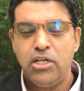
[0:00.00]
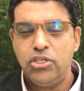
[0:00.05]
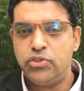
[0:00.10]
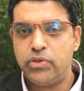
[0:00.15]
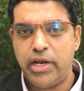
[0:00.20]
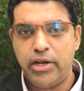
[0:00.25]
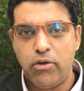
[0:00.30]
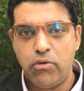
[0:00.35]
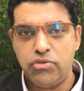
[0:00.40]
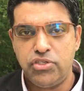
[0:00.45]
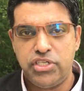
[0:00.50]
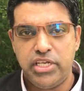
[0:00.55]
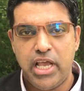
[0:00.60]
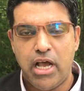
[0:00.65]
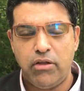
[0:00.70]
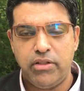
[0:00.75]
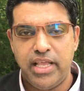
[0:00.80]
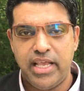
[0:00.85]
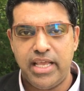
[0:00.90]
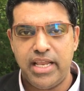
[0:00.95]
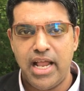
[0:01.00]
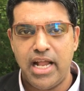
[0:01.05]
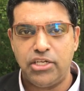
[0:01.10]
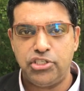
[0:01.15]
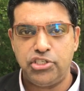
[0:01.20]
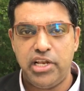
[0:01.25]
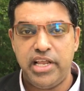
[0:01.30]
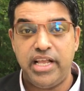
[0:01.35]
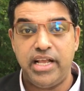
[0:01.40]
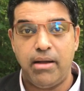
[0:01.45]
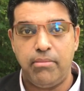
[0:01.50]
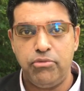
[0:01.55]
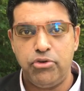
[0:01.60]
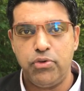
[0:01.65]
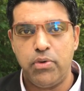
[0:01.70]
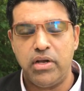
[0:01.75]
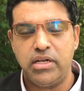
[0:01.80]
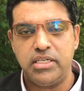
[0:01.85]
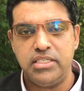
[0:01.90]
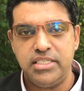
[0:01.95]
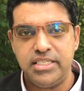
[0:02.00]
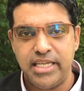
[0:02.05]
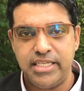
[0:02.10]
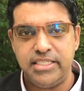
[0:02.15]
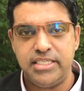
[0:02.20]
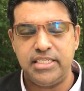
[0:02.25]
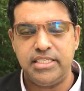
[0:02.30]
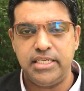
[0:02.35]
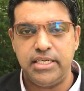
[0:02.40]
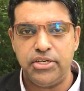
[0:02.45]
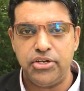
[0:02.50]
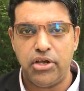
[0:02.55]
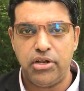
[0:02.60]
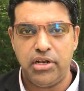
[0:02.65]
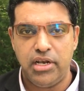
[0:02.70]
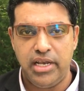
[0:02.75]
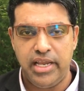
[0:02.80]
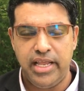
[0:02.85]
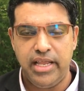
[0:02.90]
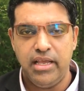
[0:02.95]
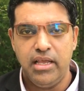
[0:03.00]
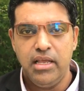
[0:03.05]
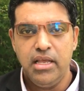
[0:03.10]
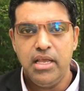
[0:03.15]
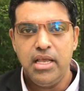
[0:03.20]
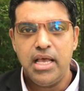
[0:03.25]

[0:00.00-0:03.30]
So I don't see how they can actually come to a consensus internally